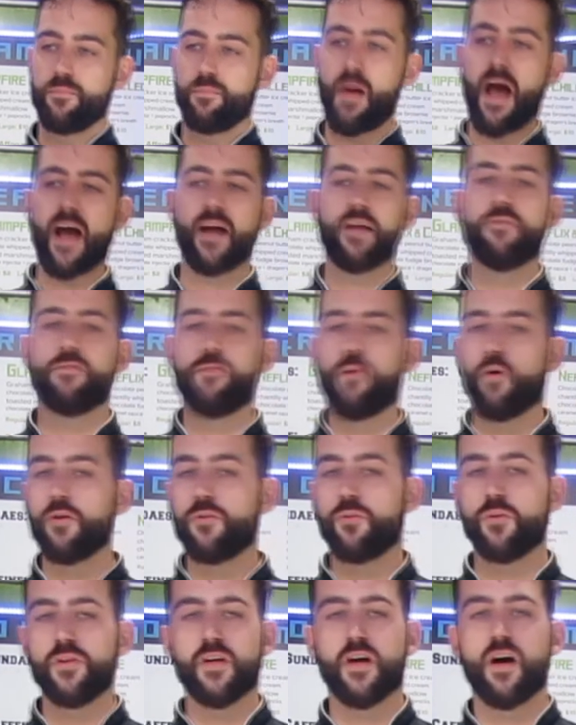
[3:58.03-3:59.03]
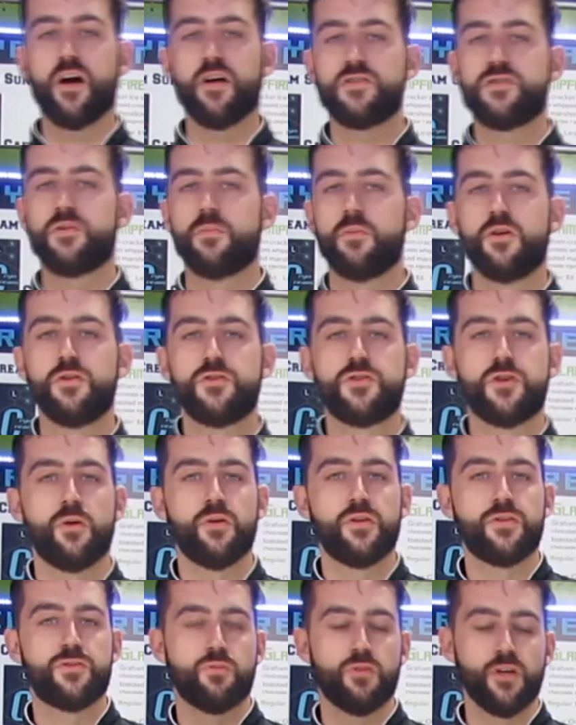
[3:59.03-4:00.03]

back and forth with the customer, so it's